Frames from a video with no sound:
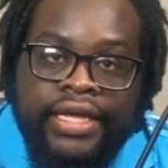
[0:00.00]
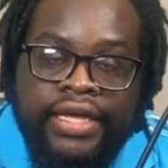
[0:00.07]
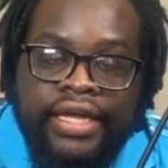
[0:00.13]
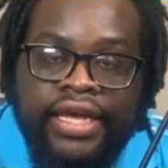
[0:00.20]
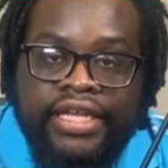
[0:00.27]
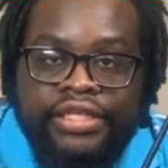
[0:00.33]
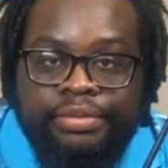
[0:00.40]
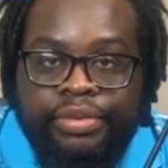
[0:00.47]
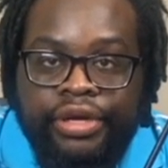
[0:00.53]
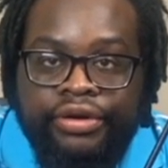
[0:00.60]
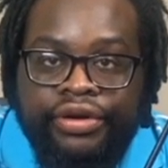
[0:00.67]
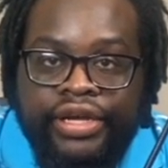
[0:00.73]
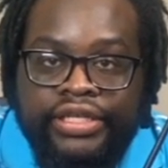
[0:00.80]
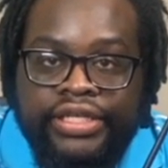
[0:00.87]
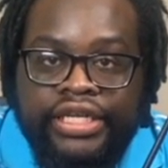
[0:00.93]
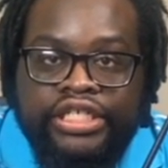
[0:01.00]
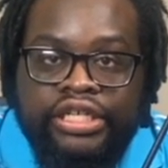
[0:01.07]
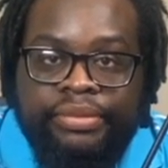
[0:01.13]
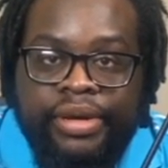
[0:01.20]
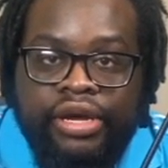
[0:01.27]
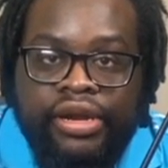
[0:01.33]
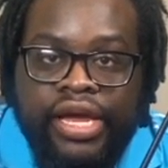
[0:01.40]

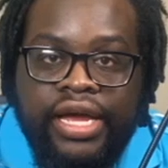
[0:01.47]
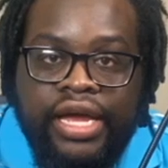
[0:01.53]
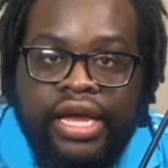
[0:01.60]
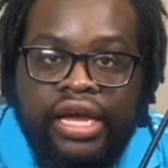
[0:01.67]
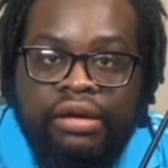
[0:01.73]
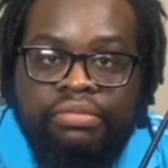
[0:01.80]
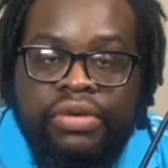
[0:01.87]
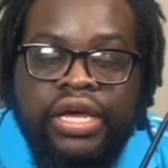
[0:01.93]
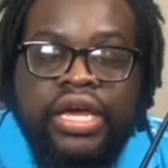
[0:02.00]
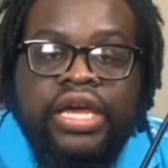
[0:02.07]
experience@gmail.com.